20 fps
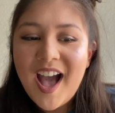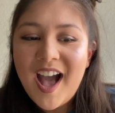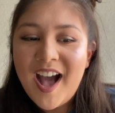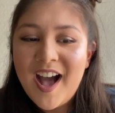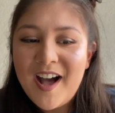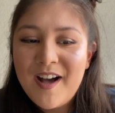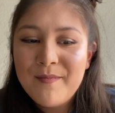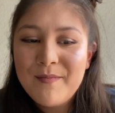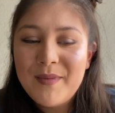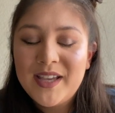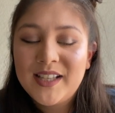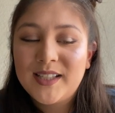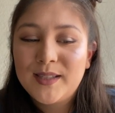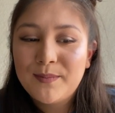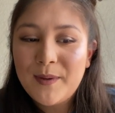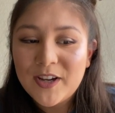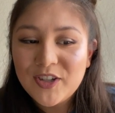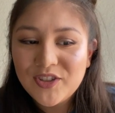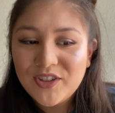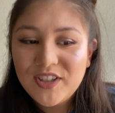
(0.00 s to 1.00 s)

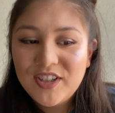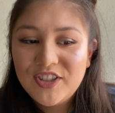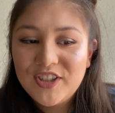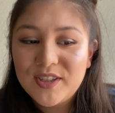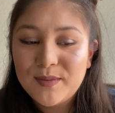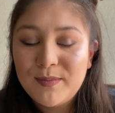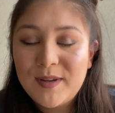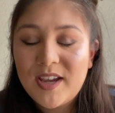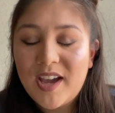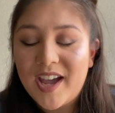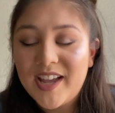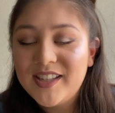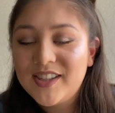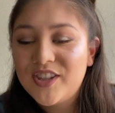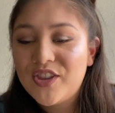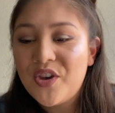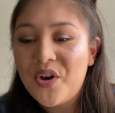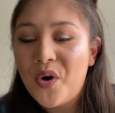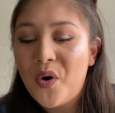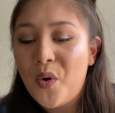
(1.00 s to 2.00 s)
especially just
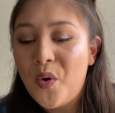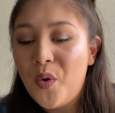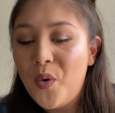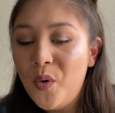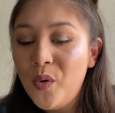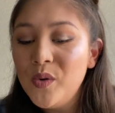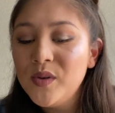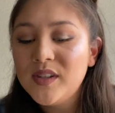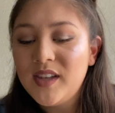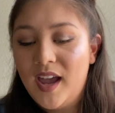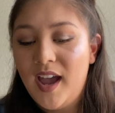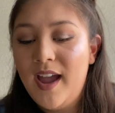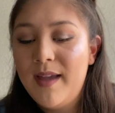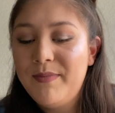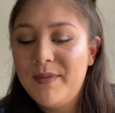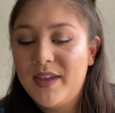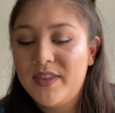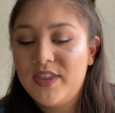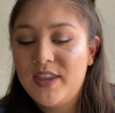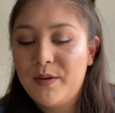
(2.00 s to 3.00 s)
because the whole
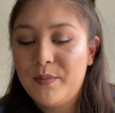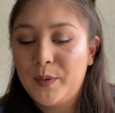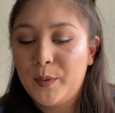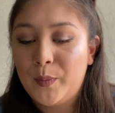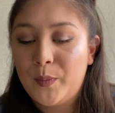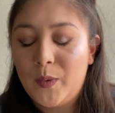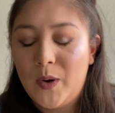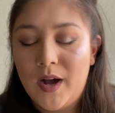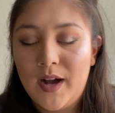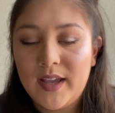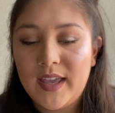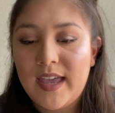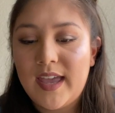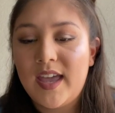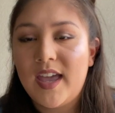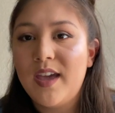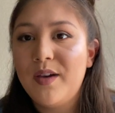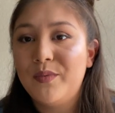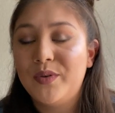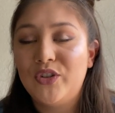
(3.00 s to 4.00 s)
time that they were
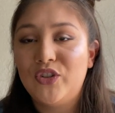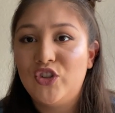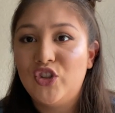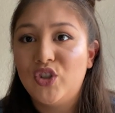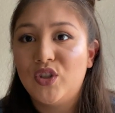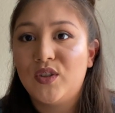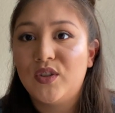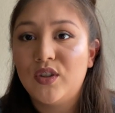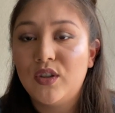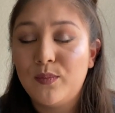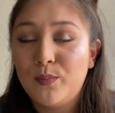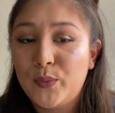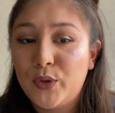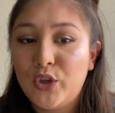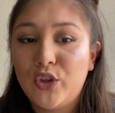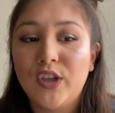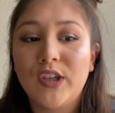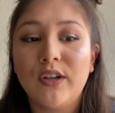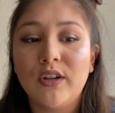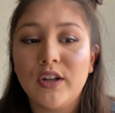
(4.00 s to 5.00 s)
walking, it was just
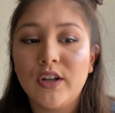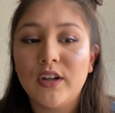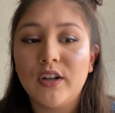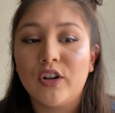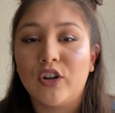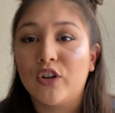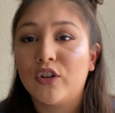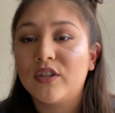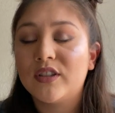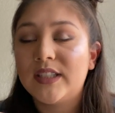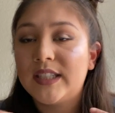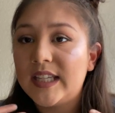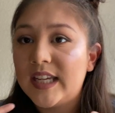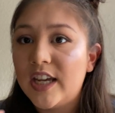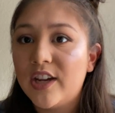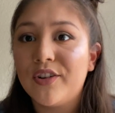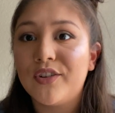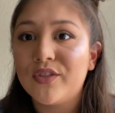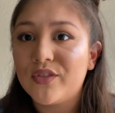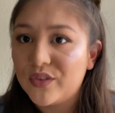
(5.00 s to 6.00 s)
pure
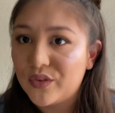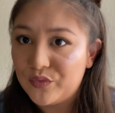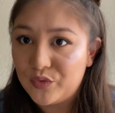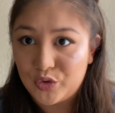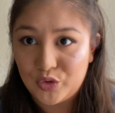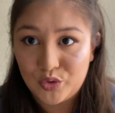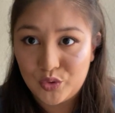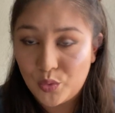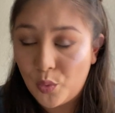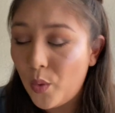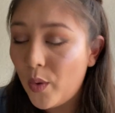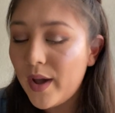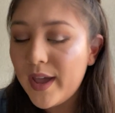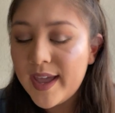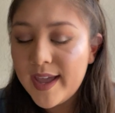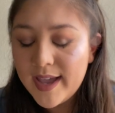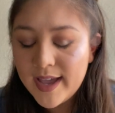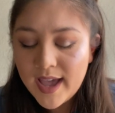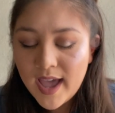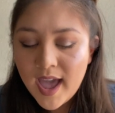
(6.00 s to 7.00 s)
tears of
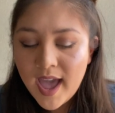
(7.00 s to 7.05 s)
joy.